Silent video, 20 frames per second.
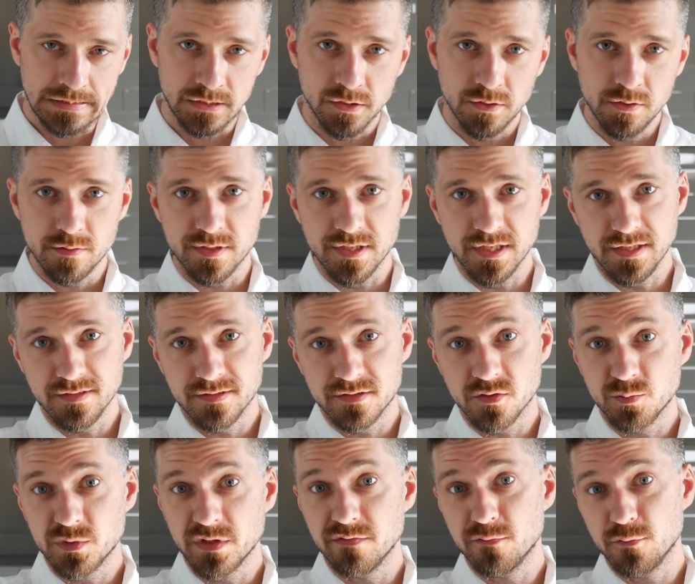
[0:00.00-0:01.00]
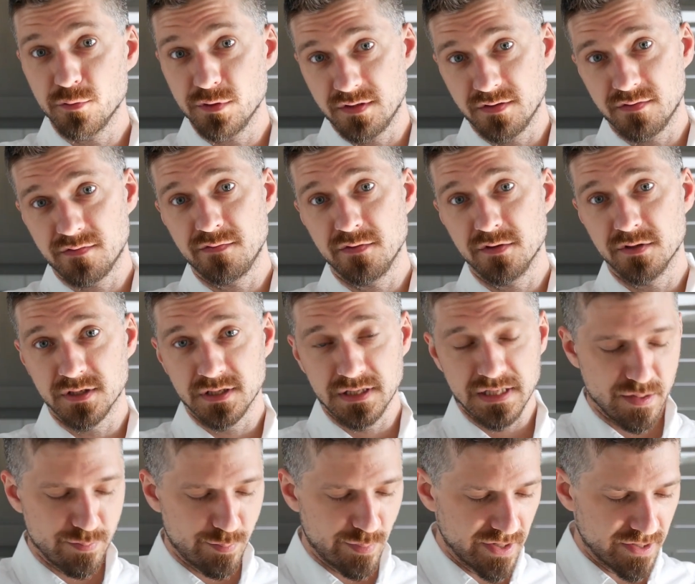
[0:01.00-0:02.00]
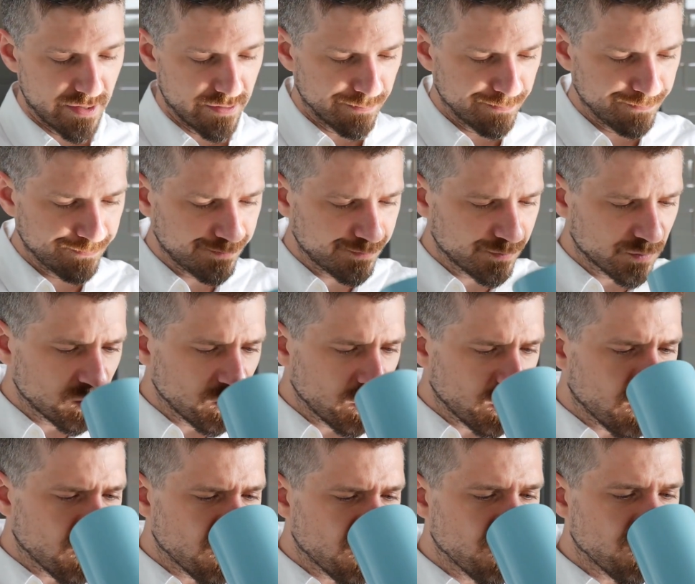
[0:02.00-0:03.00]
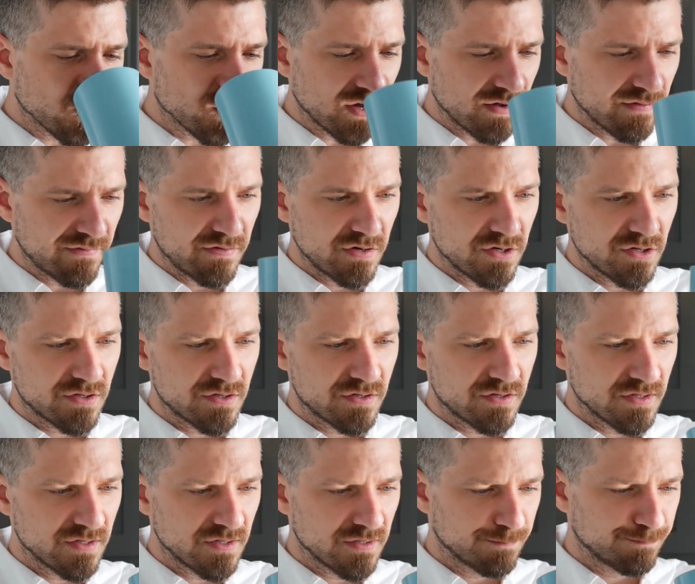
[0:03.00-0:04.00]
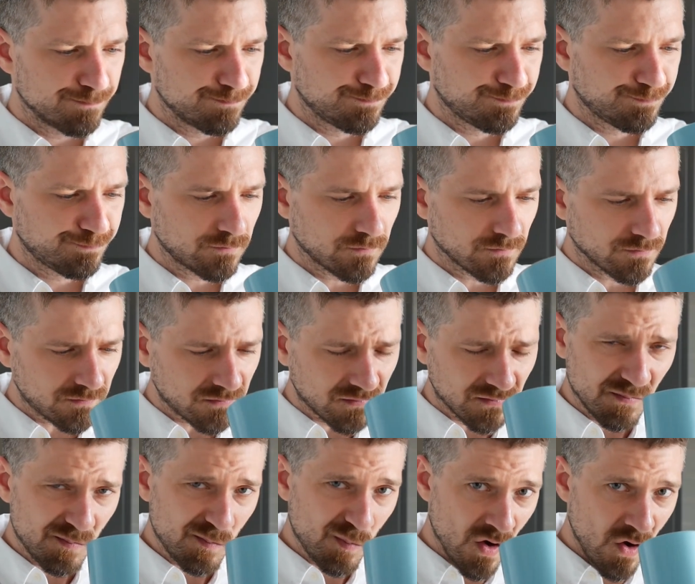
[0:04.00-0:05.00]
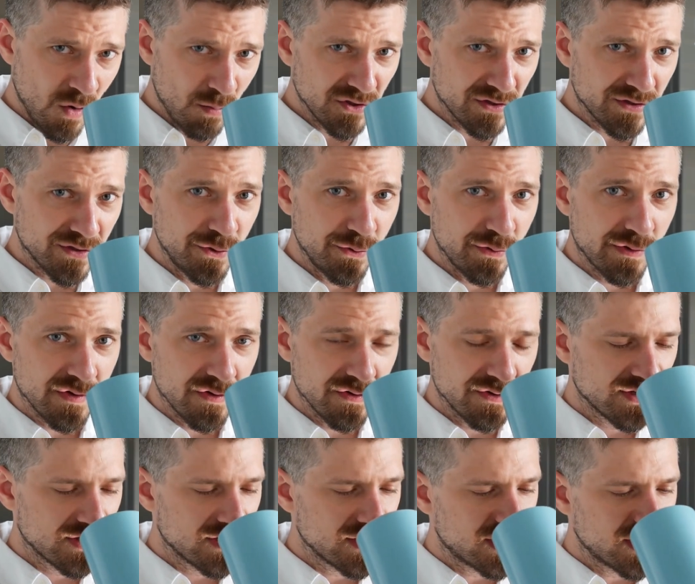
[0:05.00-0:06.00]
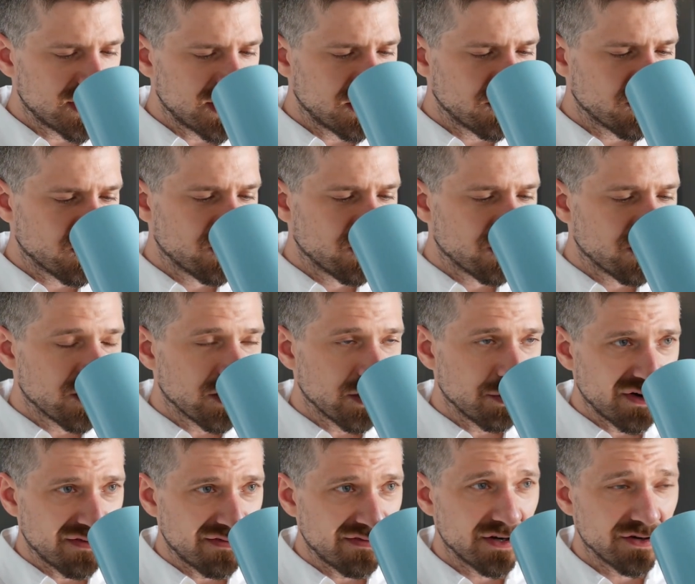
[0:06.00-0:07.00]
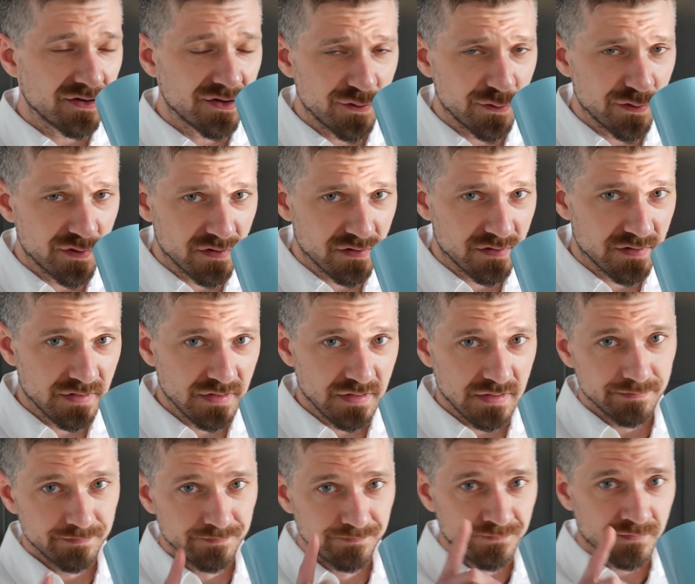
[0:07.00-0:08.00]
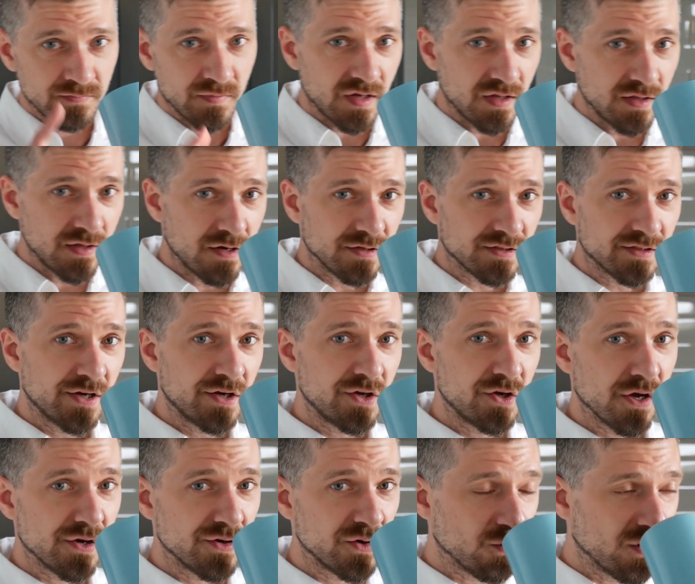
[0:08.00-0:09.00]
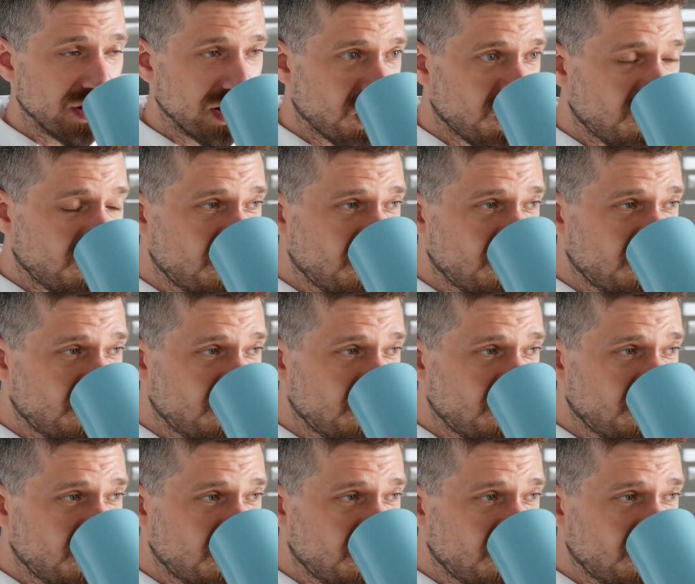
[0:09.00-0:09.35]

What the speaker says: Okay, so my voice is feeling a lot better. I finished almost 2/3 of the tea. I'm going to finish 2/3, and then I'll send you on your way.